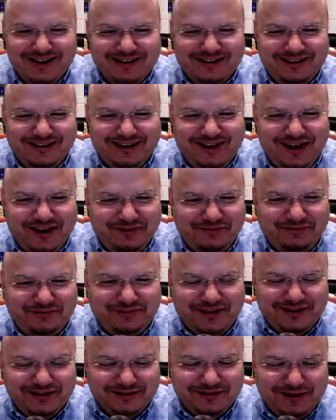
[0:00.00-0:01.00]
A lot of
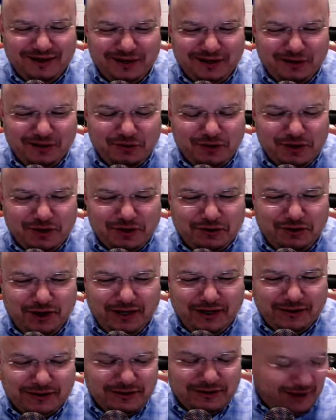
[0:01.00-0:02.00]
fun. A lot of
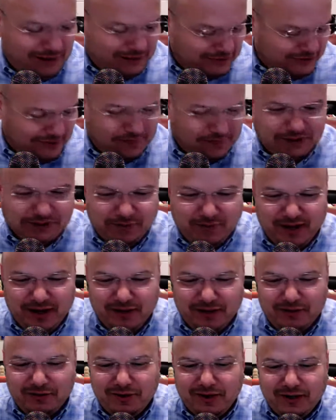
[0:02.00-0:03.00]
great subject
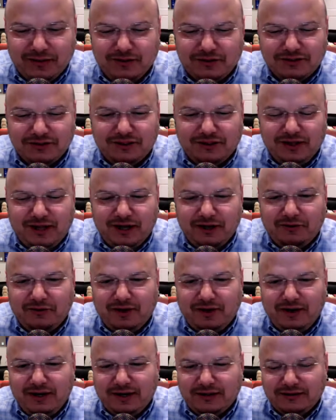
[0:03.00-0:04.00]
matter, and there's a lot of
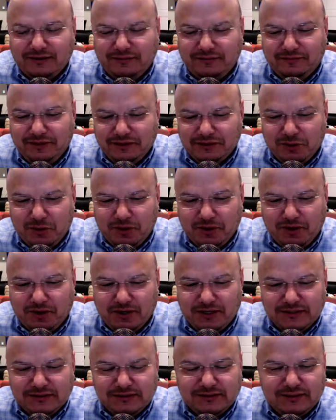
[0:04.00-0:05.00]
great activities going
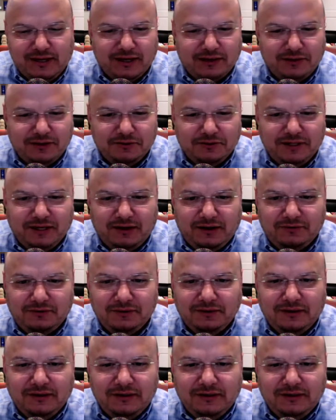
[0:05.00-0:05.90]
on at SAC, no doubt.